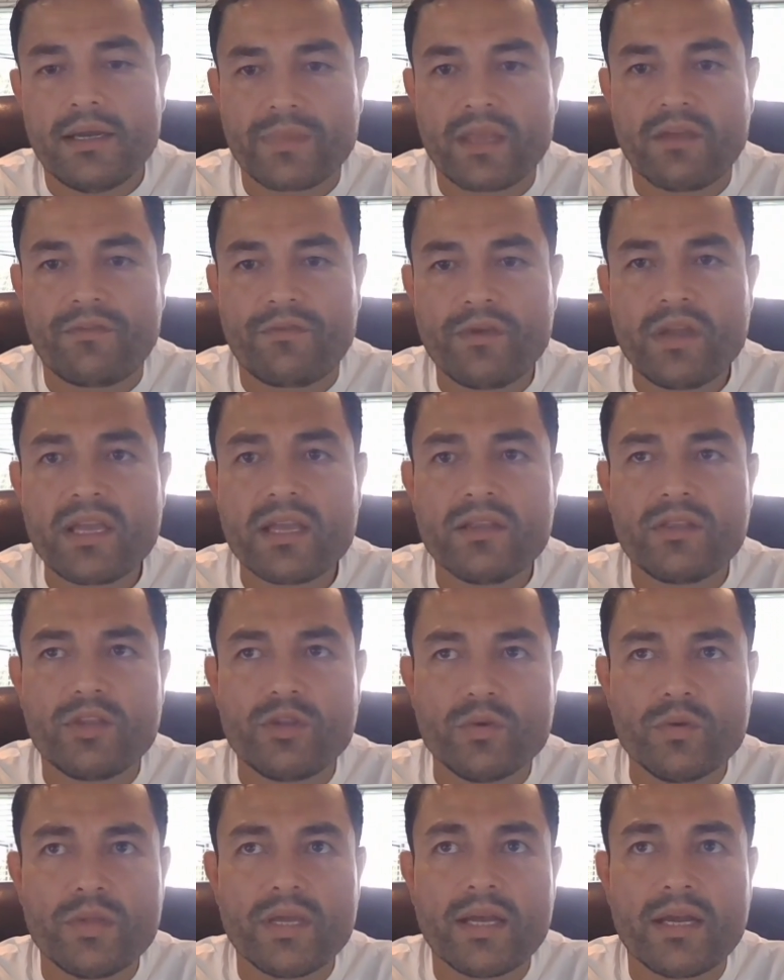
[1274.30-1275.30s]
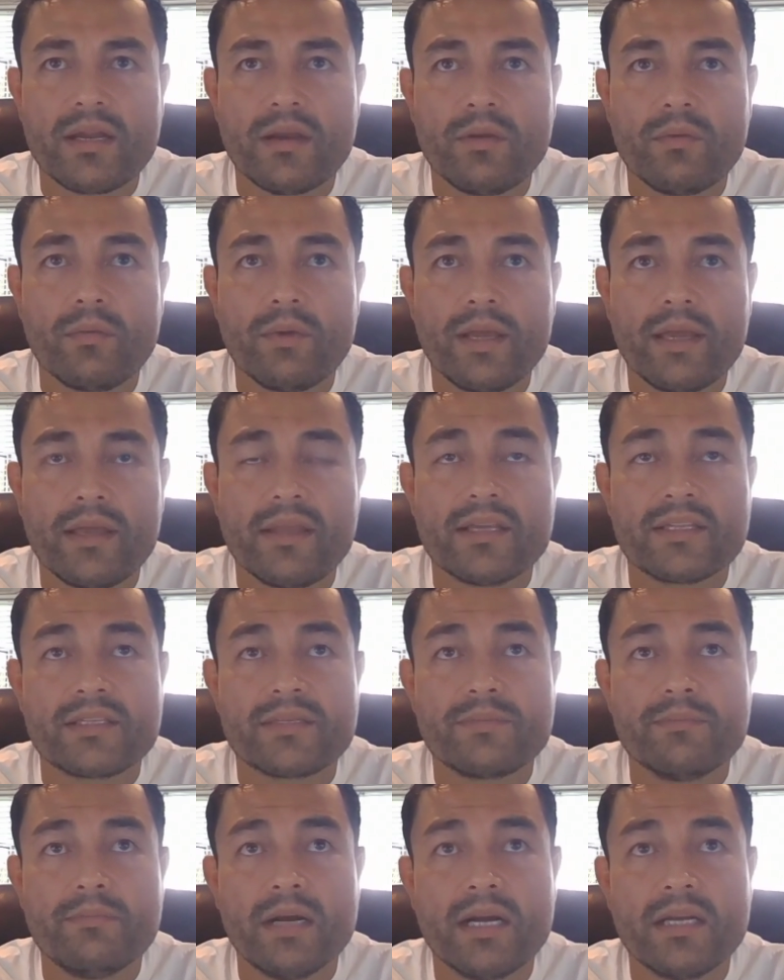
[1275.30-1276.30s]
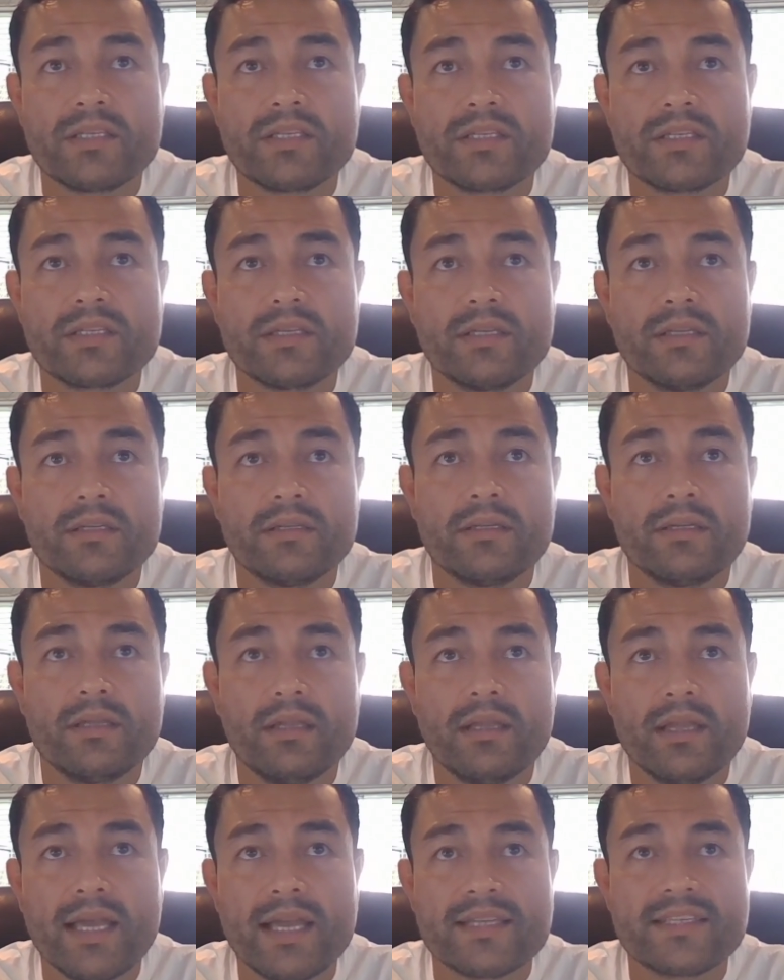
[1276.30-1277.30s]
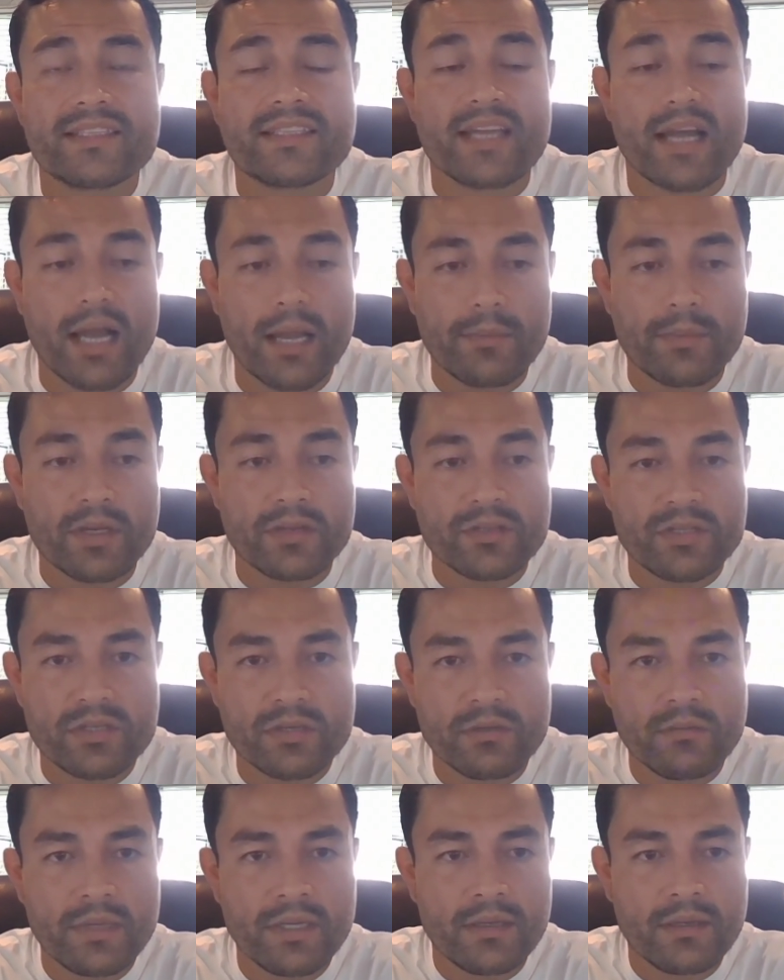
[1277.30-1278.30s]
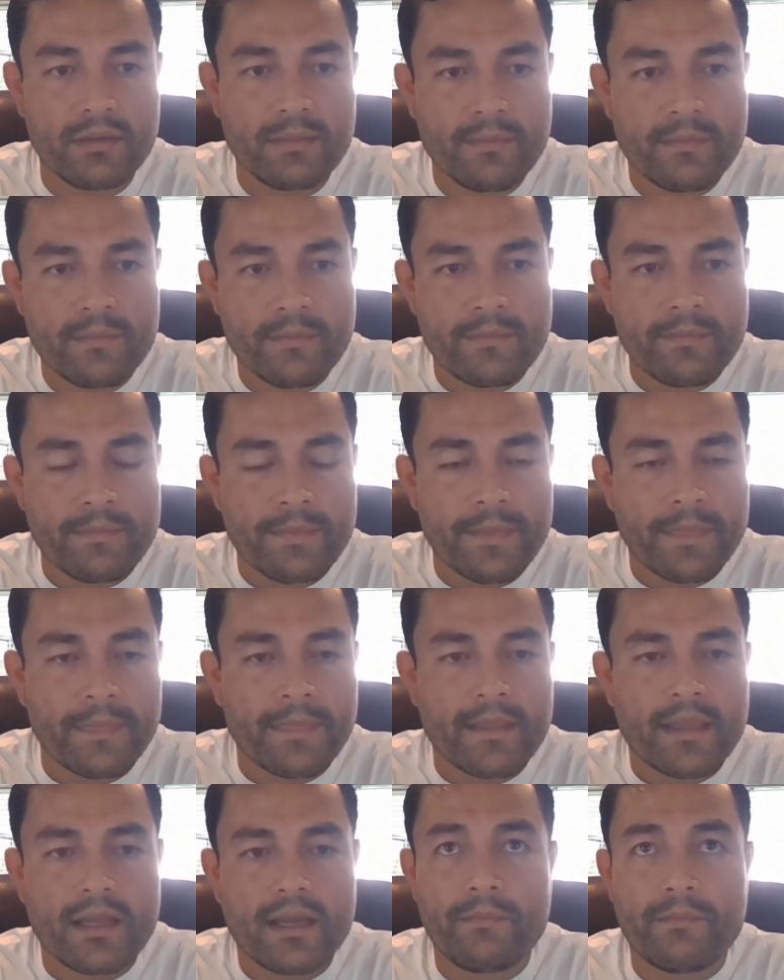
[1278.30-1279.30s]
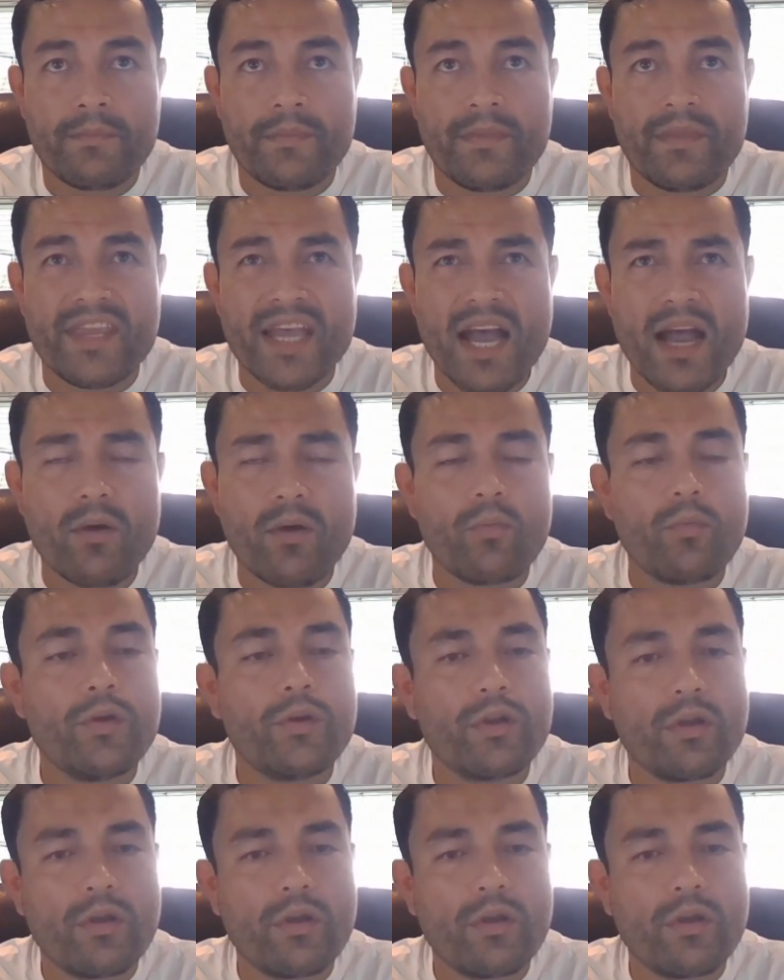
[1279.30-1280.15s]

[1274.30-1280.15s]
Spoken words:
If we can do that in a way that's much less time consuming, that would